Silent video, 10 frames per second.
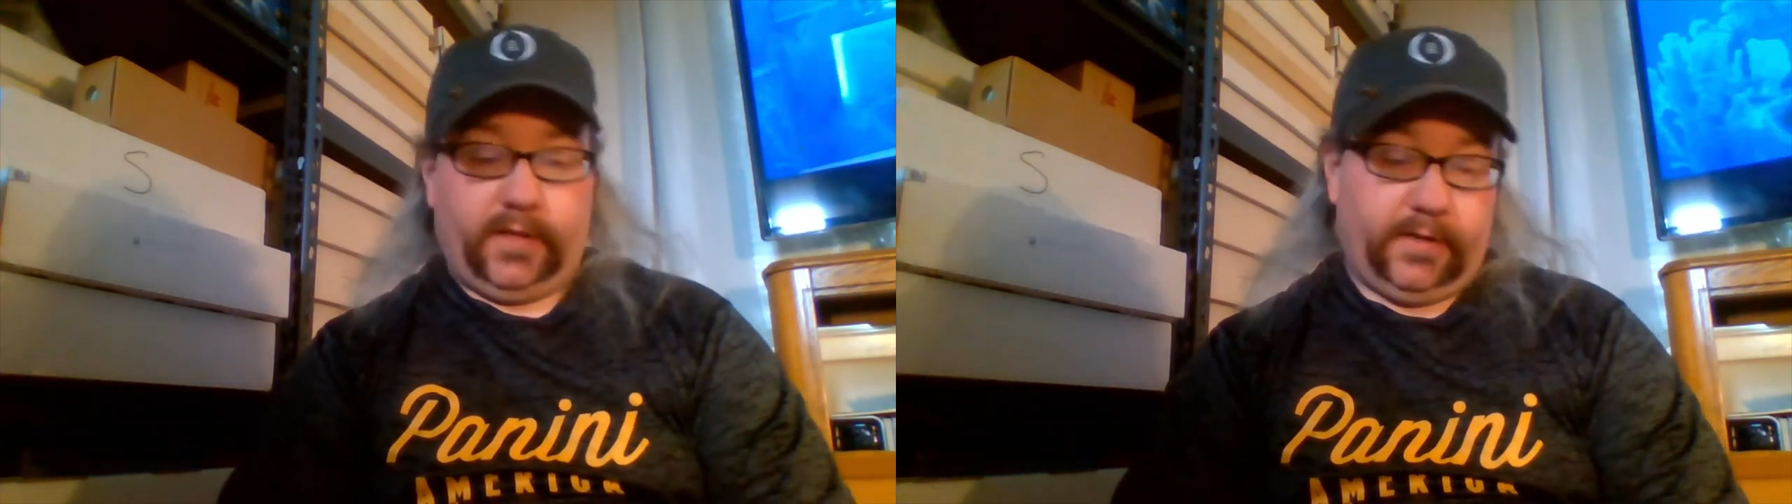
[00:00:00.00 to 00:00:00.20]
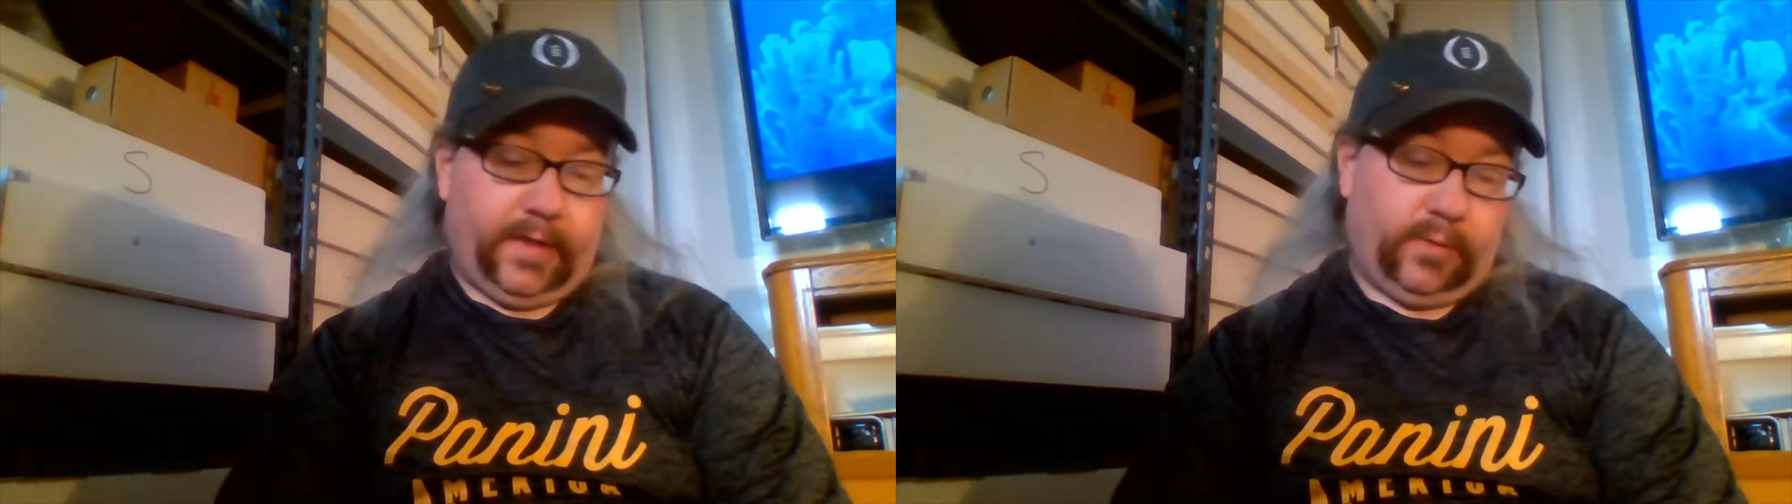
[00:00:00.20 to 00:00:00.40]

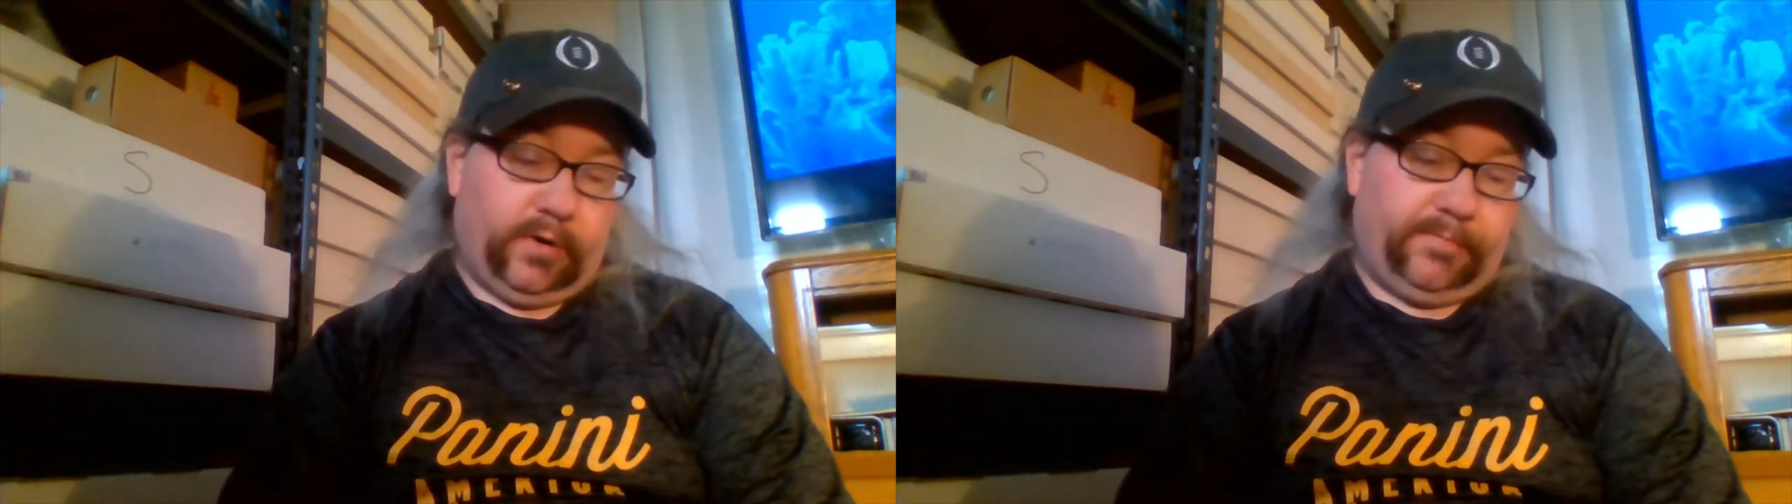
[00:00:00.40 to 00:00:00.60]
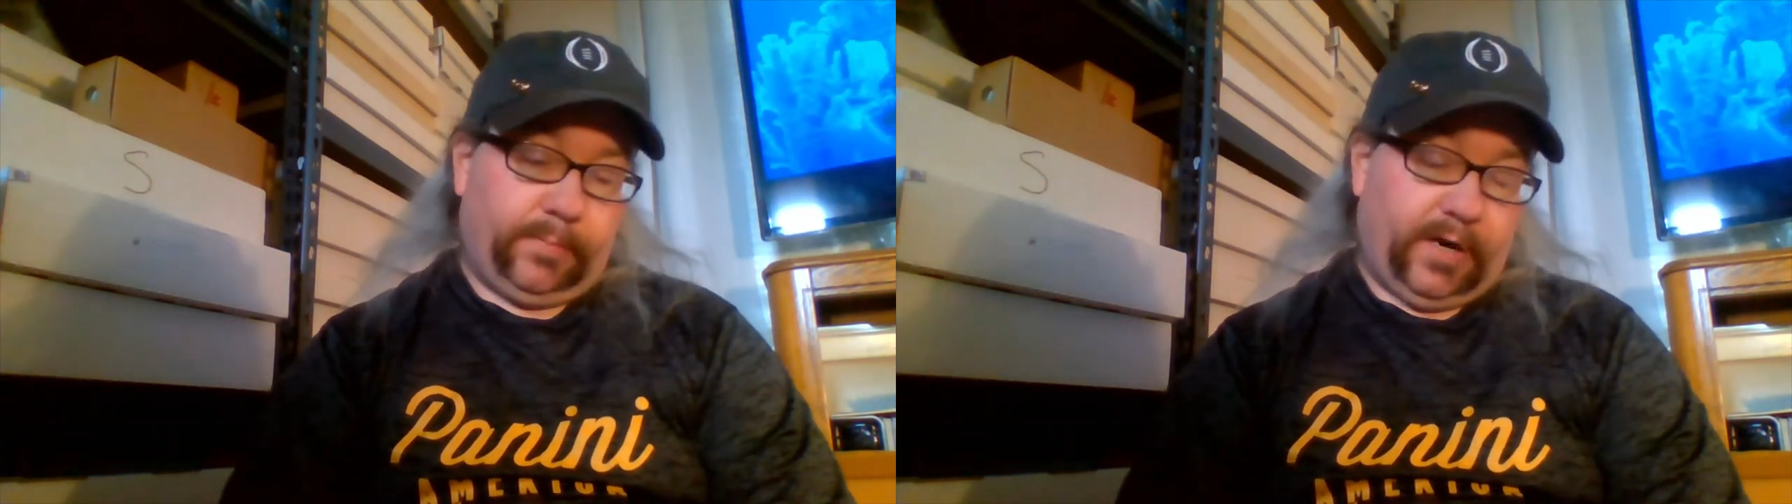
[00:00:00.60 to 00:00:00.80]
like that
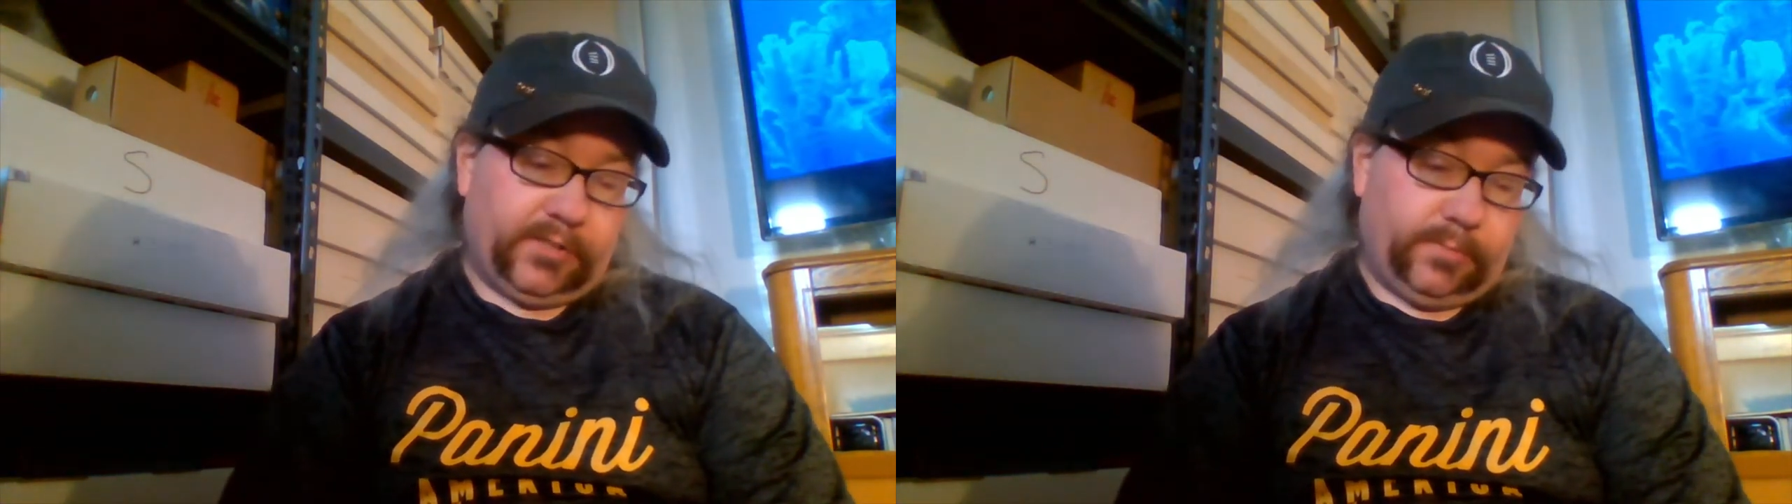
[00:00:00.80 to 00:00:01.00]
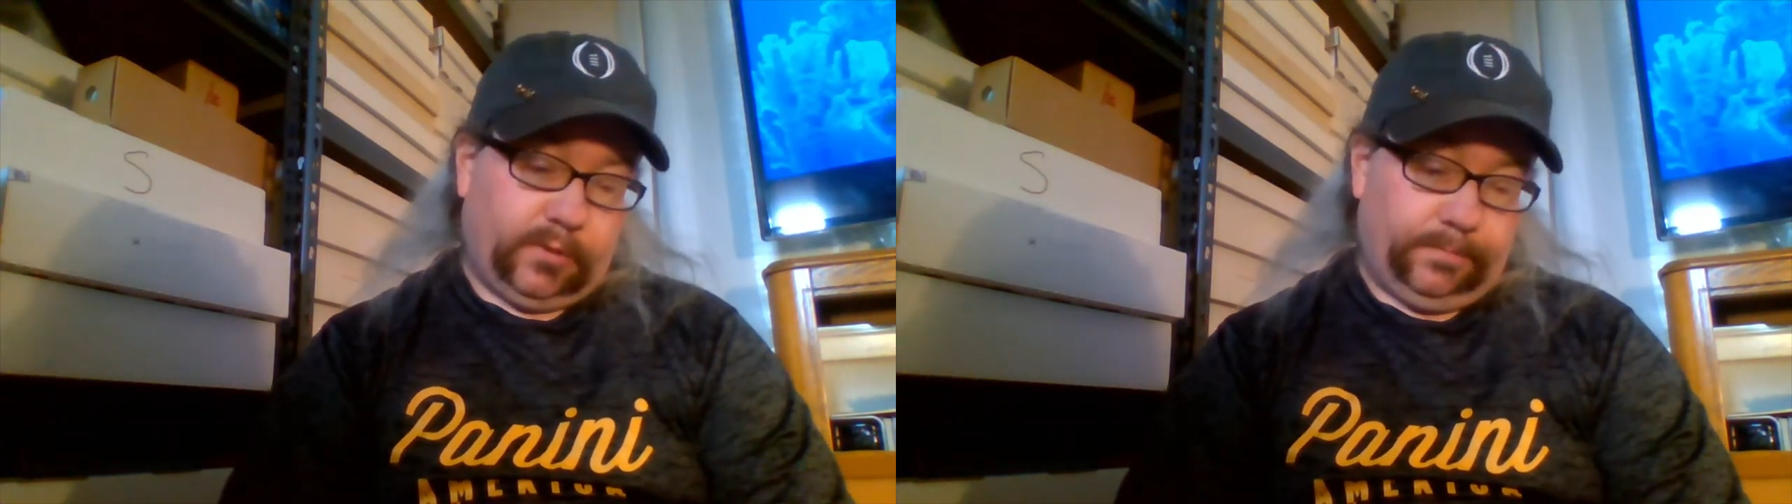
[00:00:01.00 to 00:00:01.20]
wherever
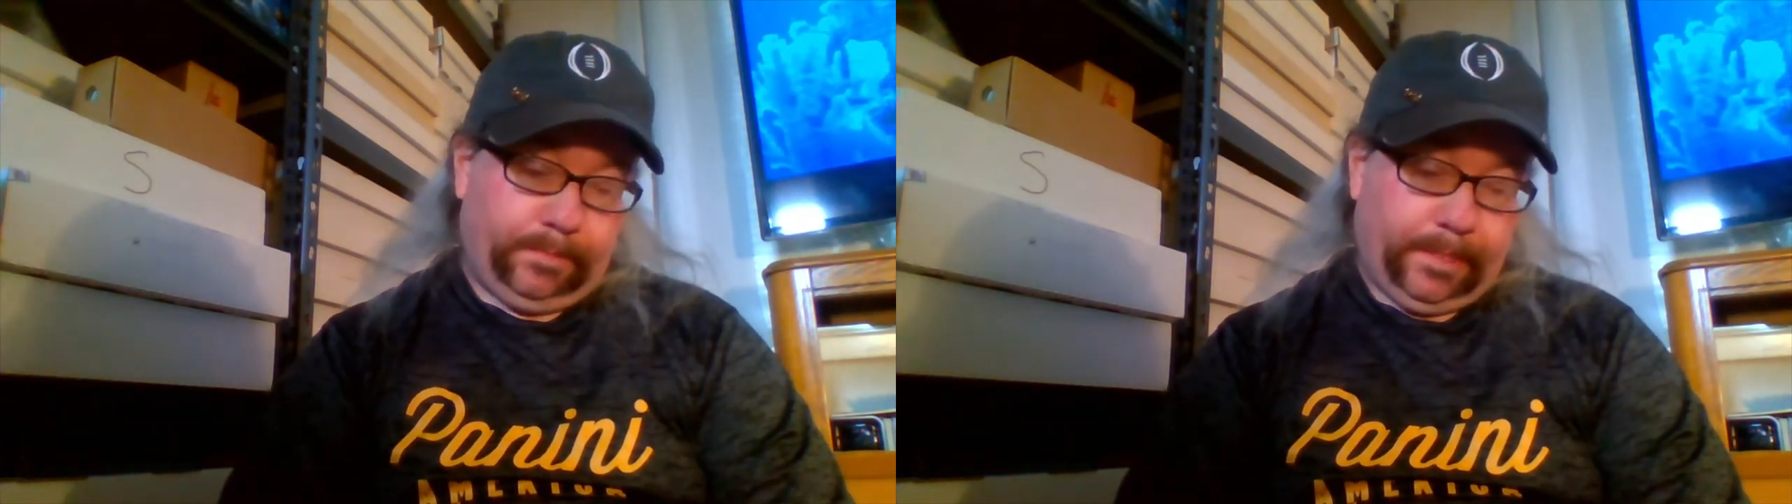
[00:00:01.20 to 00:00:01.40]
possible.